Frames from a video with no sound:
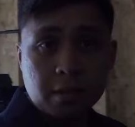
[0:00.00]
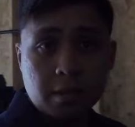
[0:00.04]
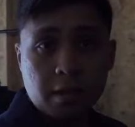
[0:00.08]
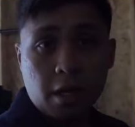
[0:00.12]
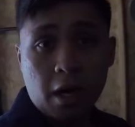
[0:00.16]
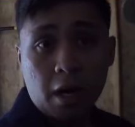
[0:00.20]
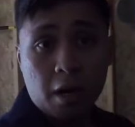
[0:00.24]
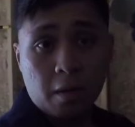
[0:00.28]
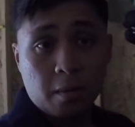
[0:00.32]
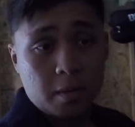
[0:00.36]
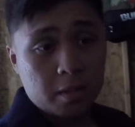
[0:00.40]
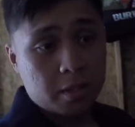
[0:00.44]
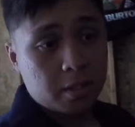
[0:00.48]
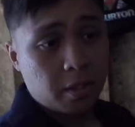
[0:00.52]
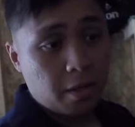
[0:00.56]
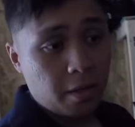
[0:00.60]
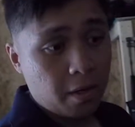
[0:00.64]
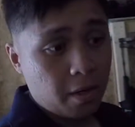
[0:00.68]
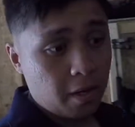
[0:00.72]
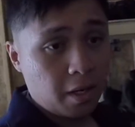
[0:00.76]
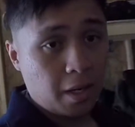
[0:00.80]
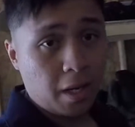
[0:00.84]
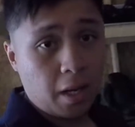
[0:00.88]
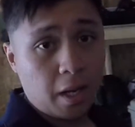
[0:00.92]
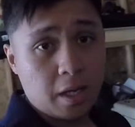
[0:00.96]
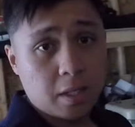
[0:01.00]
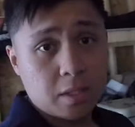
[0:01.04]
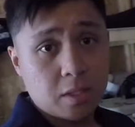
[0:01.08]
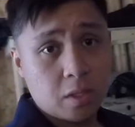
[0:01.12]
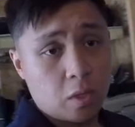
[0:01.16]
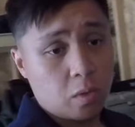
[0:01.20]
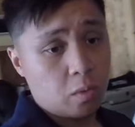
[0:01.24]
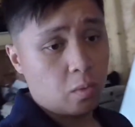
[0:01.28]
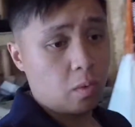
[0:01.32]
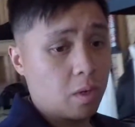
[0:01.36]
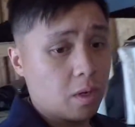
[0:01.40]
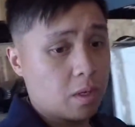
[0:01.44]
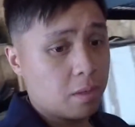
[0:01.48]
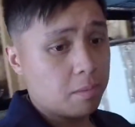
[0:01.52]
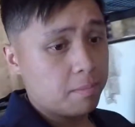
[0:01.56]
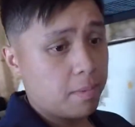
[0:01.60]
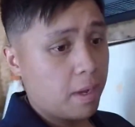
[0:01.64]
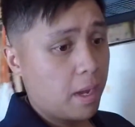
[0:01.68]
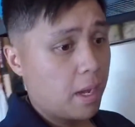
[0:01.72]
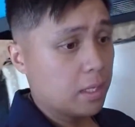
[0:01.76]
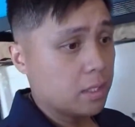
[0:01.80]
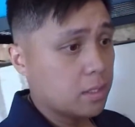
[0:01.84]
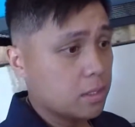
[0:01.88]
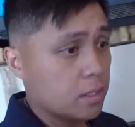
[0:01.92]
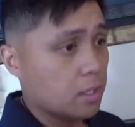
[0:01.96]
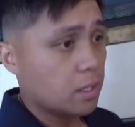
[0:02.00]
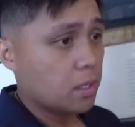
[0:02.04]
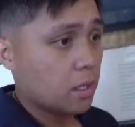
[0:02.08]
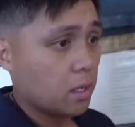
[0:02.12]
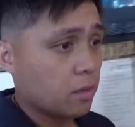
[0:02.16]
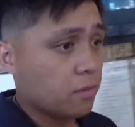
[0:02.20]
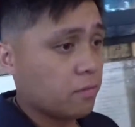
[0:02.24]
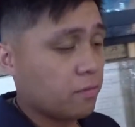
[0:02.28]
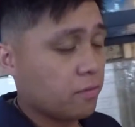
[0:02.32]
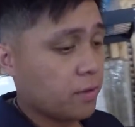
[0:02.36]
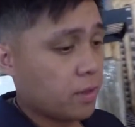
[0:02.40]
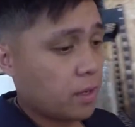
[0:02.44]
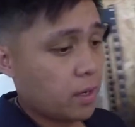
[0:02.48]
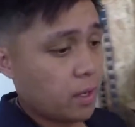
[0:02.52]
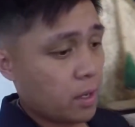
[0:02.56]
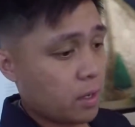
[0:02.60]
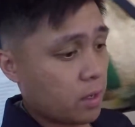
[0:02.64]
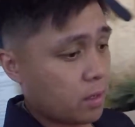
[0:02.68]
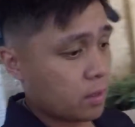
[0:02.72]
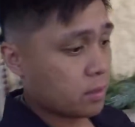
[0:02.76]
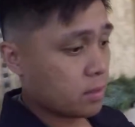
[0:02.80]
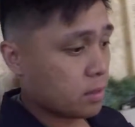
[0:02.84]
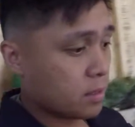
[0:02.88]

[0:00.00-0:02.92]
Alright, what's going on, guys? Welcome back to another video.